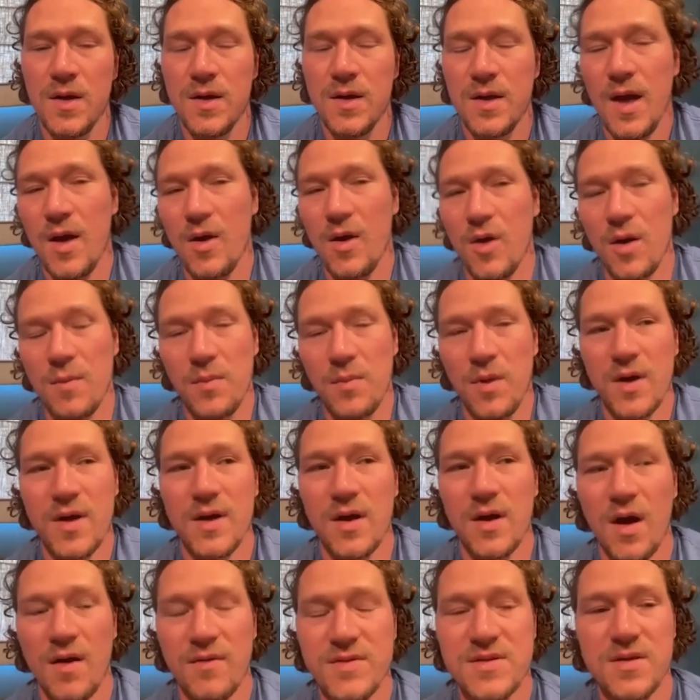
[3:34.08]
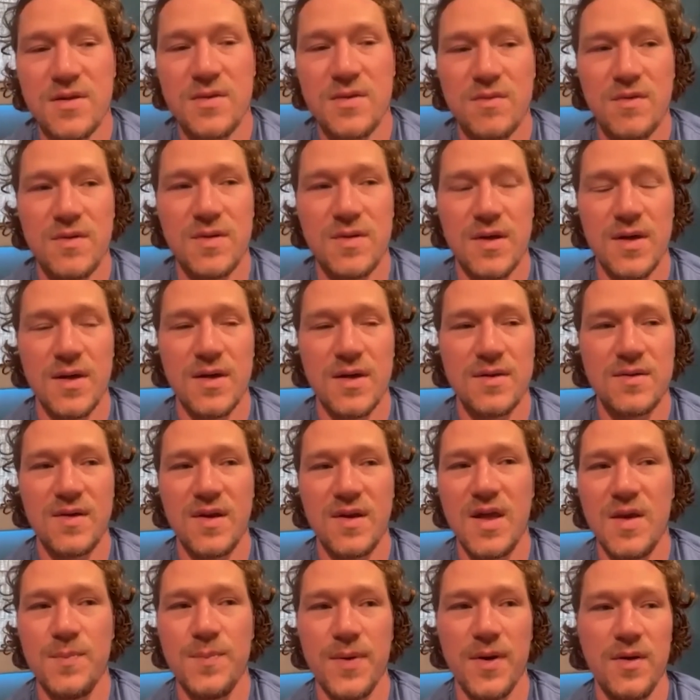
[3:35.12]
Yeah, well, I'm looking obviously to
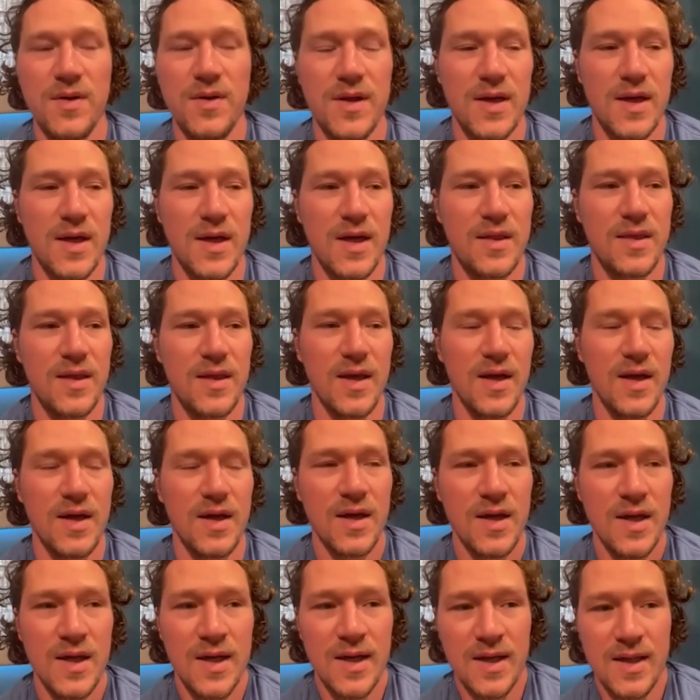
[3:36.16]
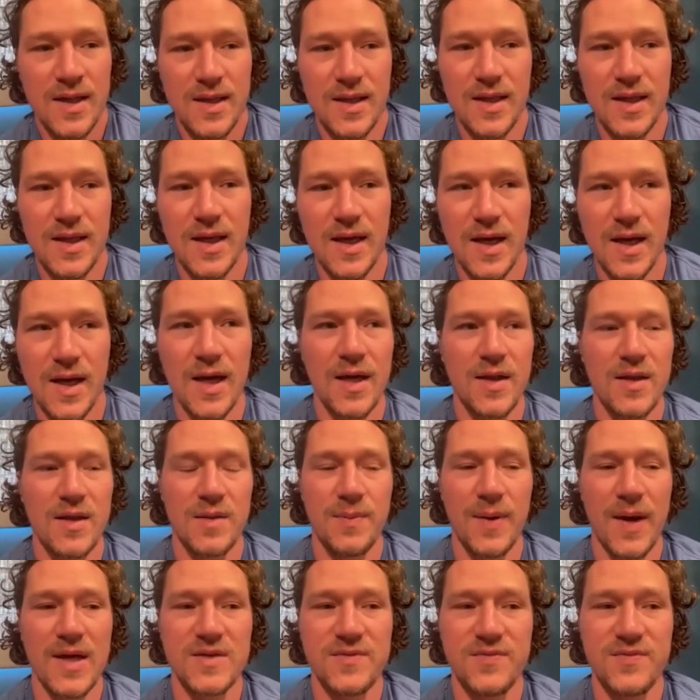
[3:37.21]
keep building. I think the
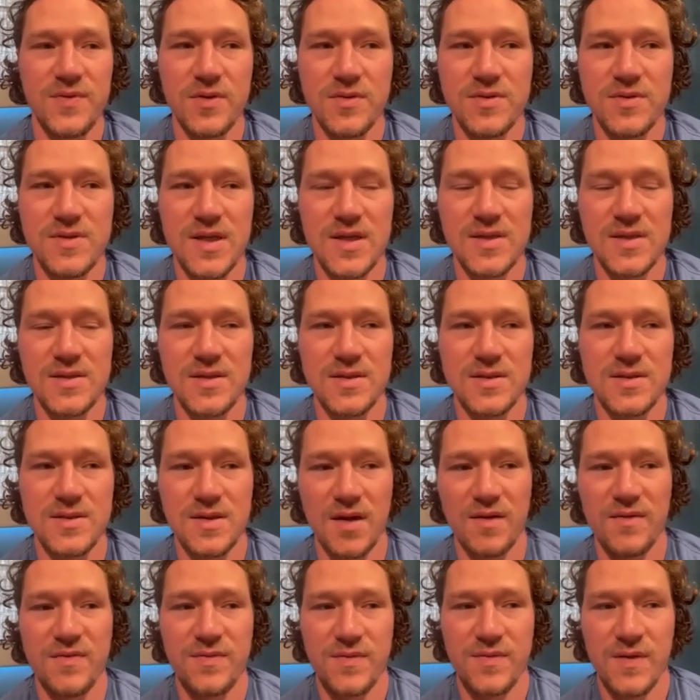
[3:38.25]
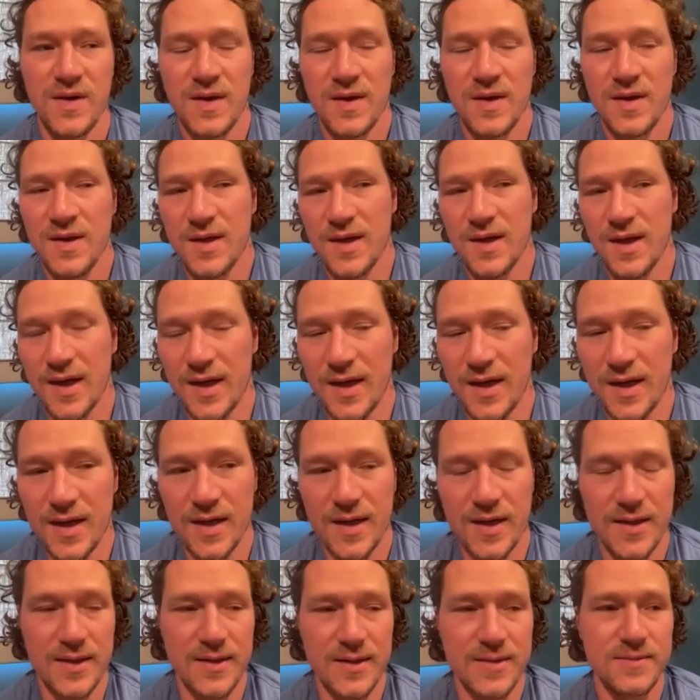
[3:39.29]
past few seasons I've
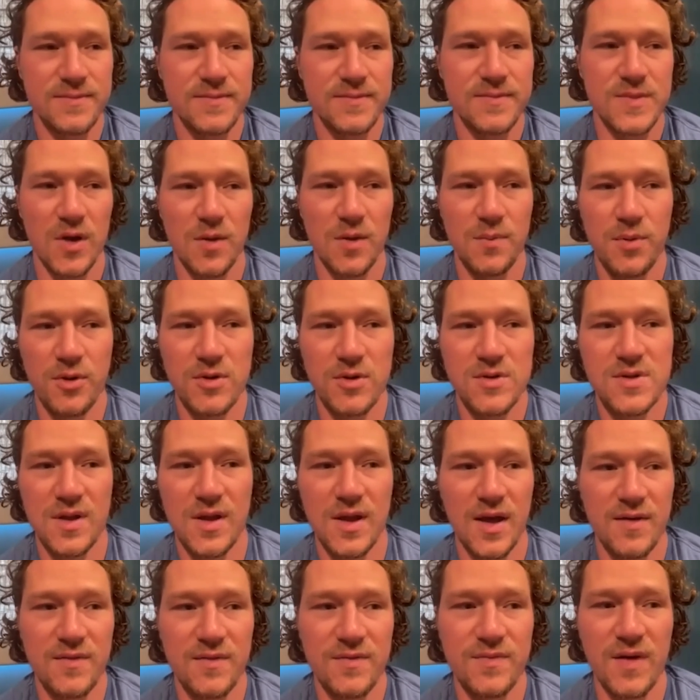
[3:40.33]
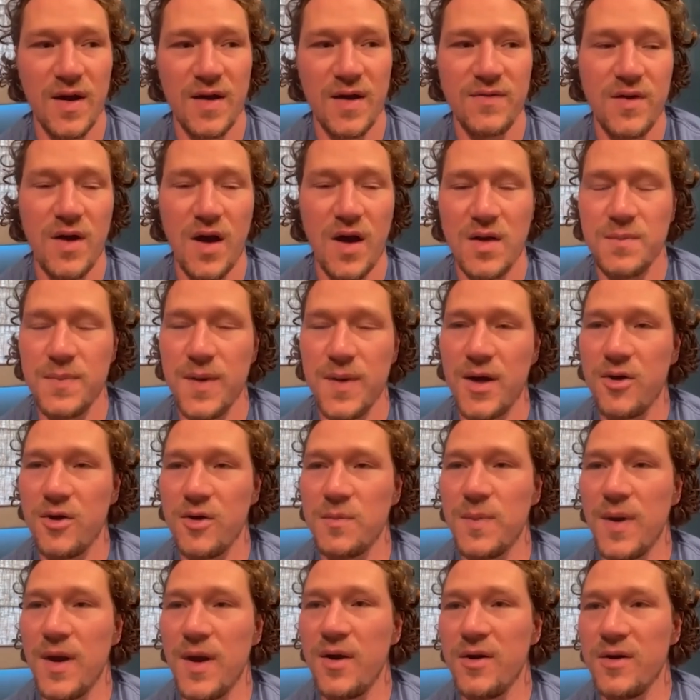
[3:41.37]
you know, personally I've gotten better
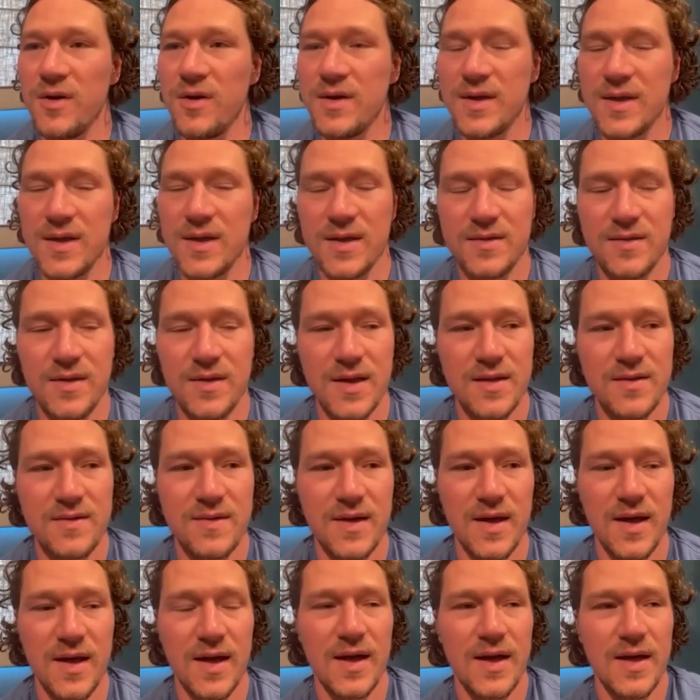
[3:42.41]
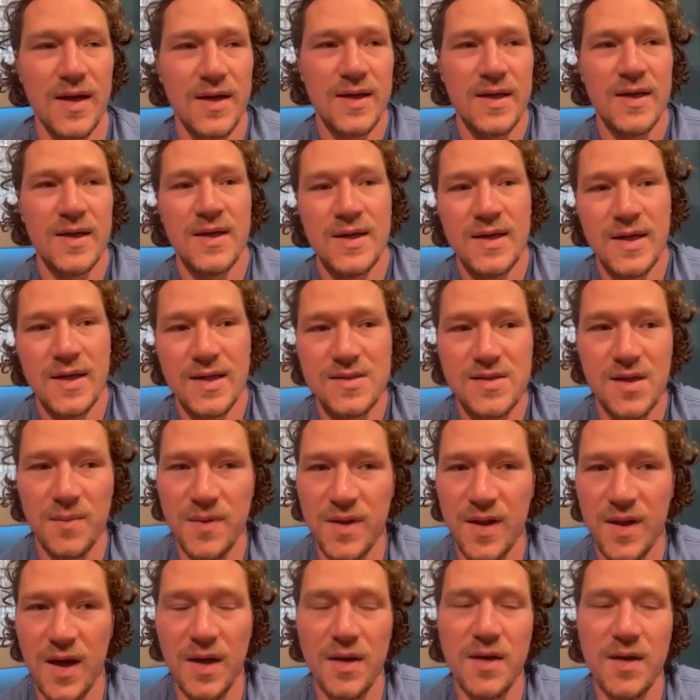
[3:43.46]
and better, and it's
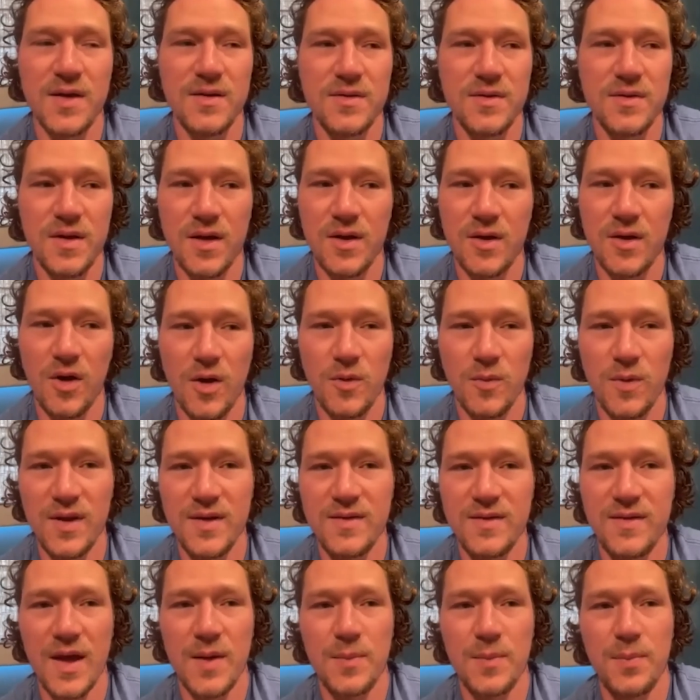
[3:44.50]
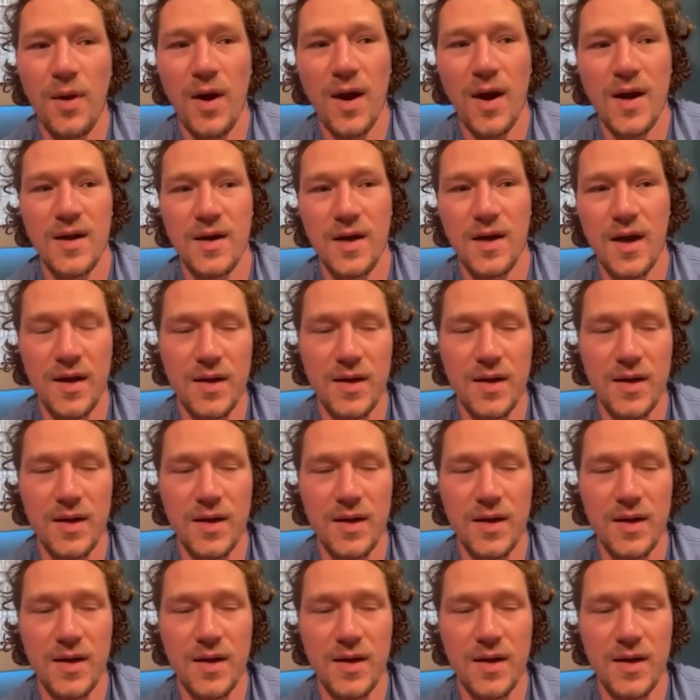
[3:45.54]
something that I, you know, I really take pride in.